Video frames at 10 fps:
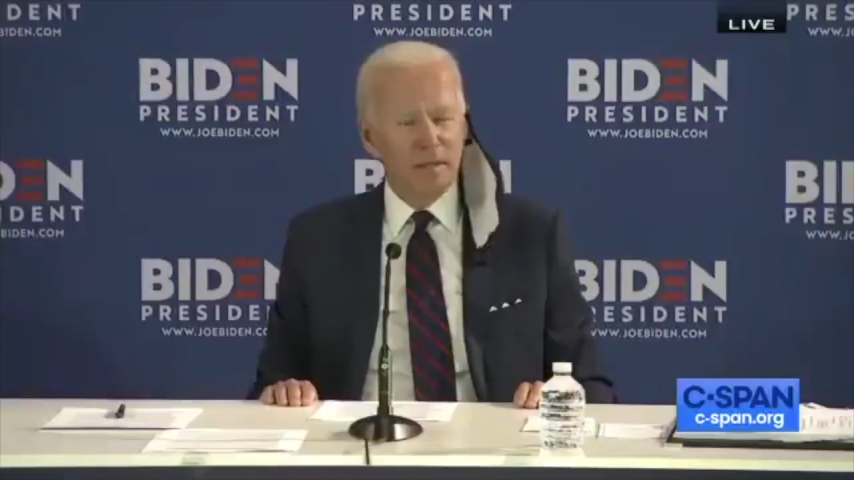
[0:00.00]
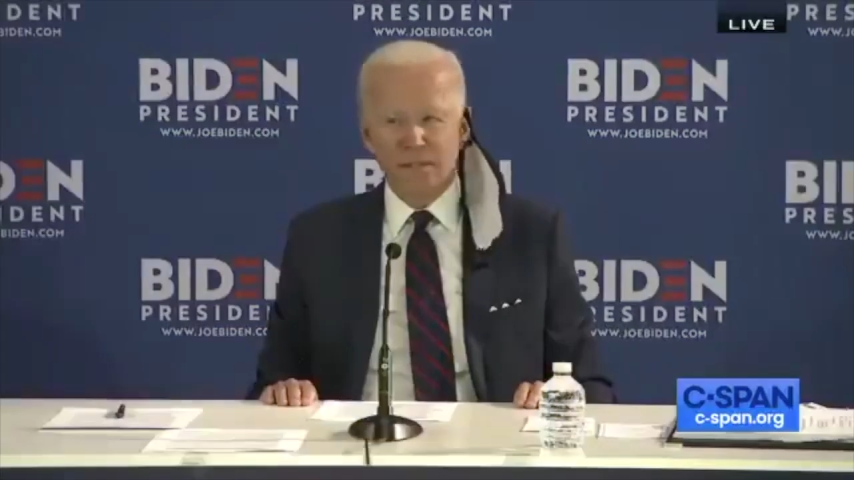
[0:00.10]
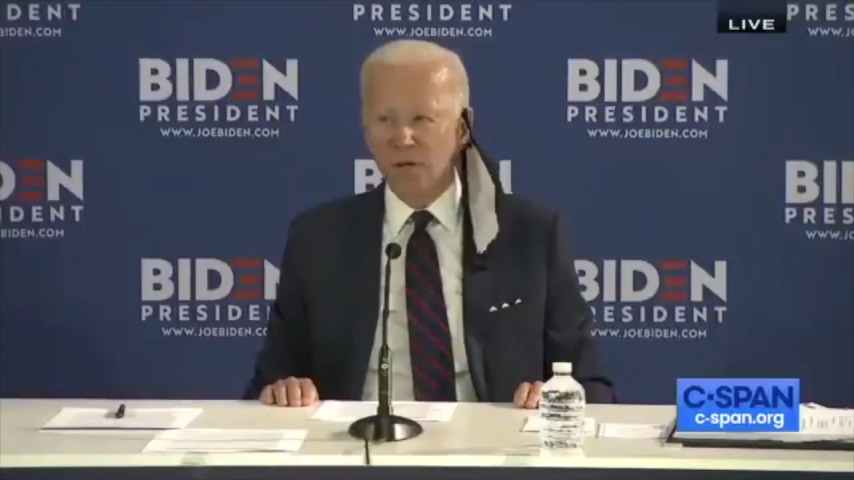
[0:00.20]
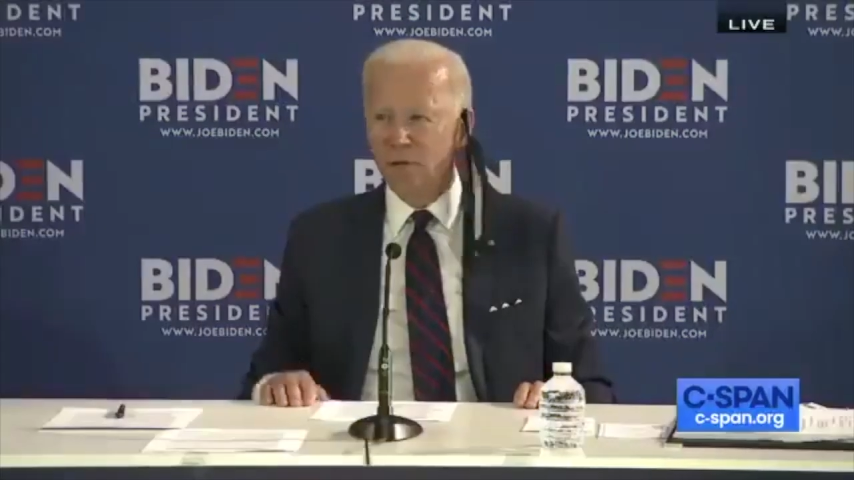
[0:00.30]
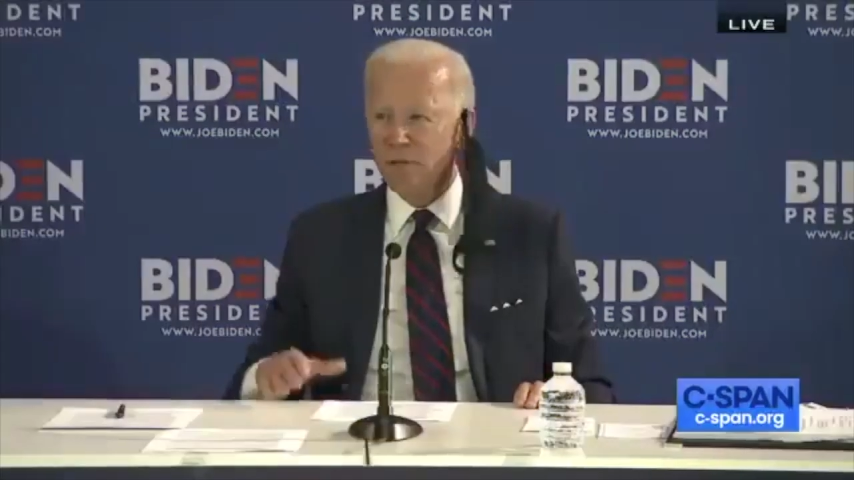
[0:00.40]

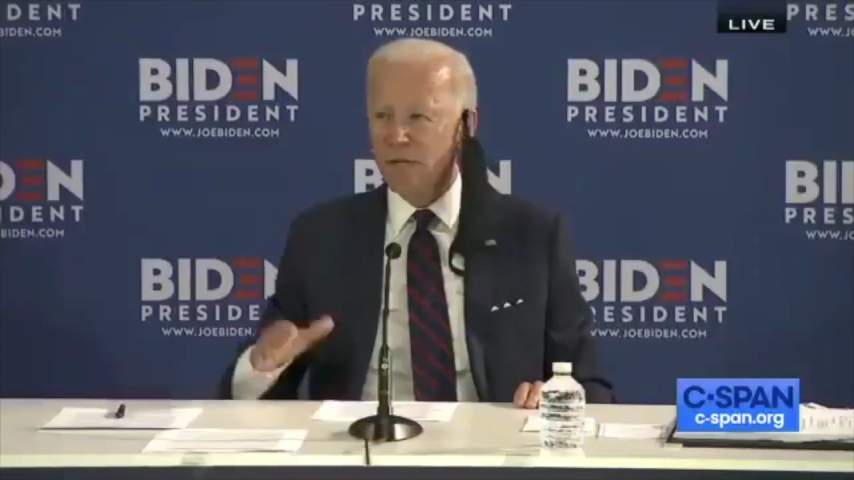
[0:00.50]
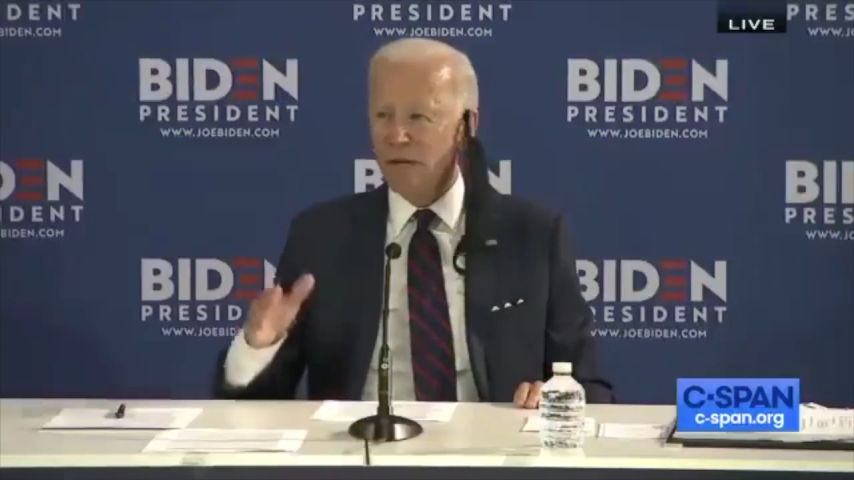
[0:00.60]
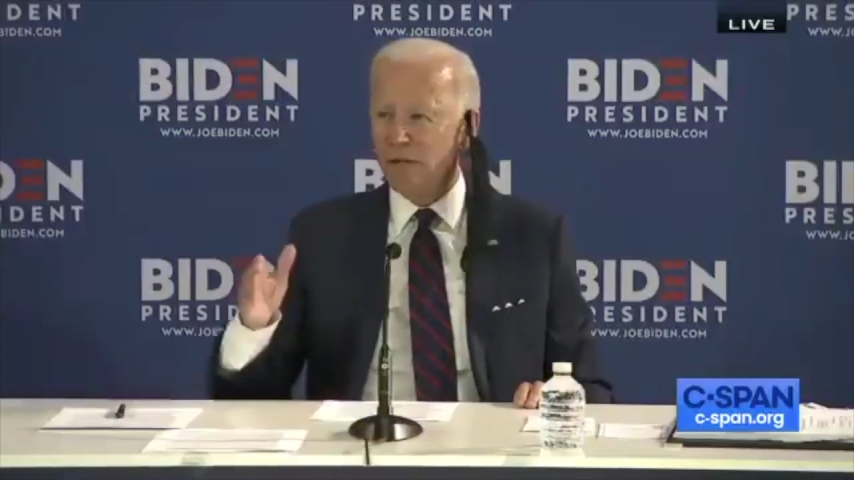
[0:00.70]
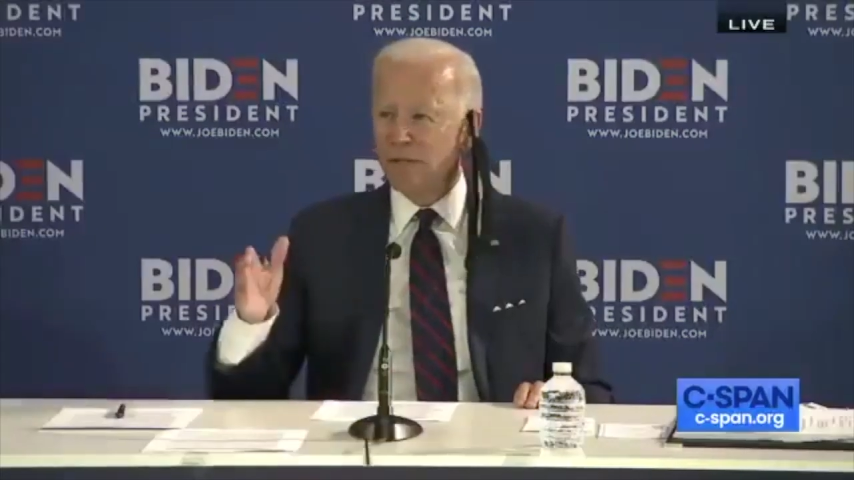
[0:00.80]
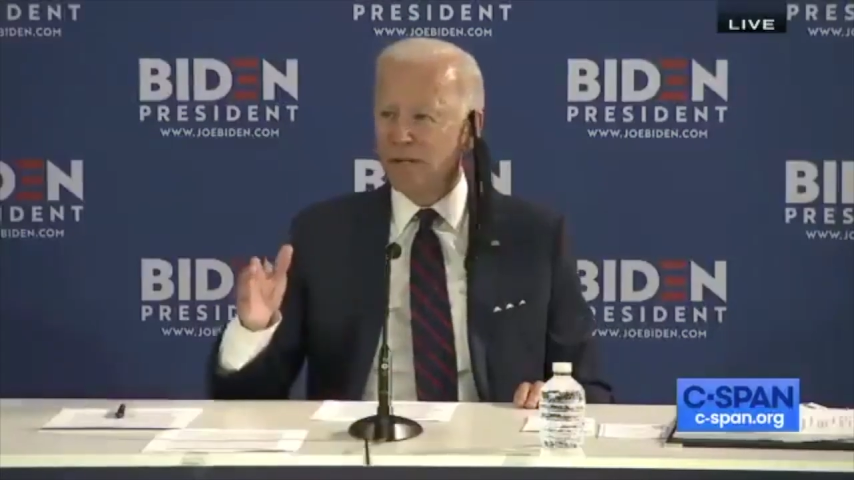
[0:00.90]
he's going
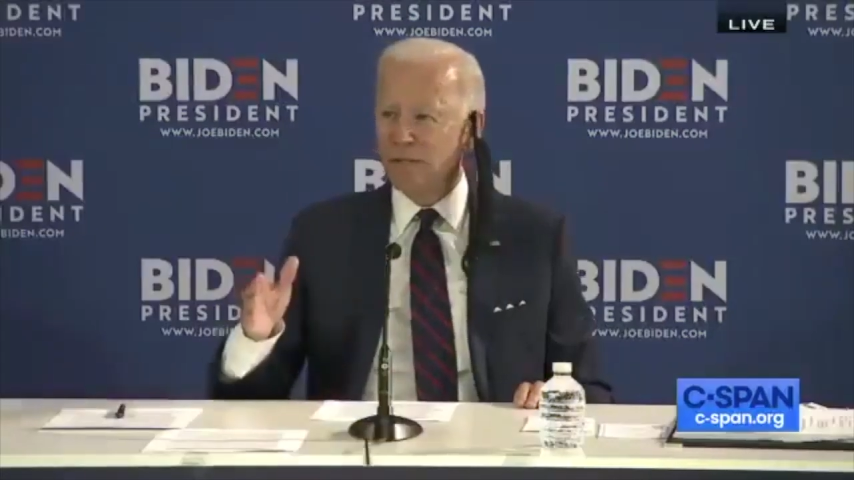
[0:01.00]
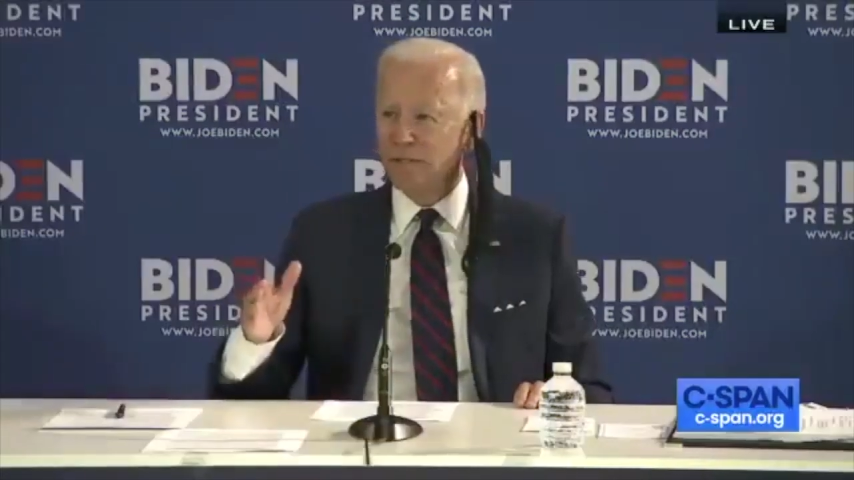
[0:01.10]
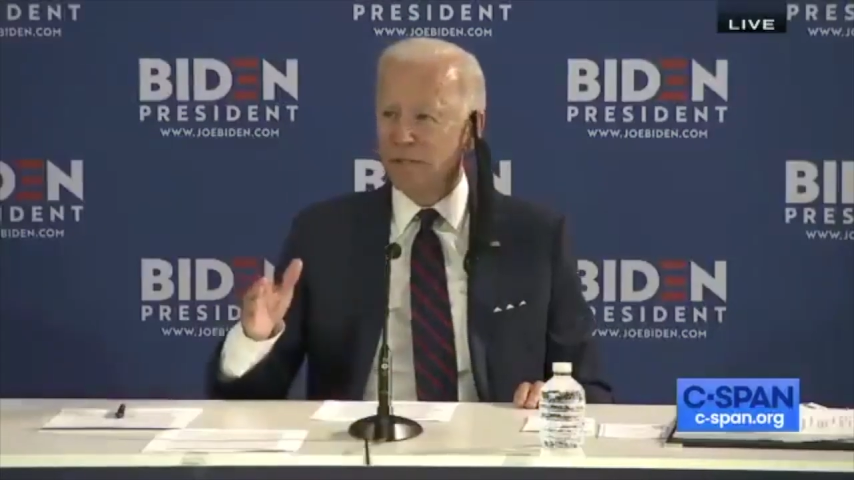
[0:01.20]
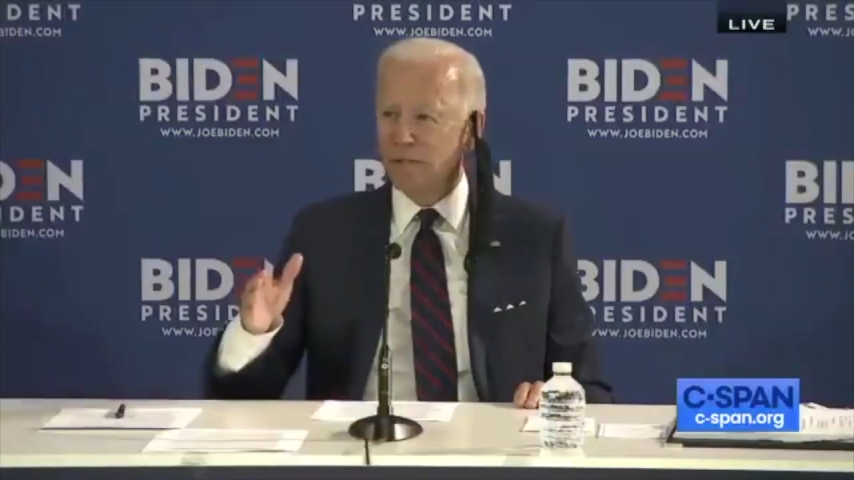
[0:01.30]
down to Texas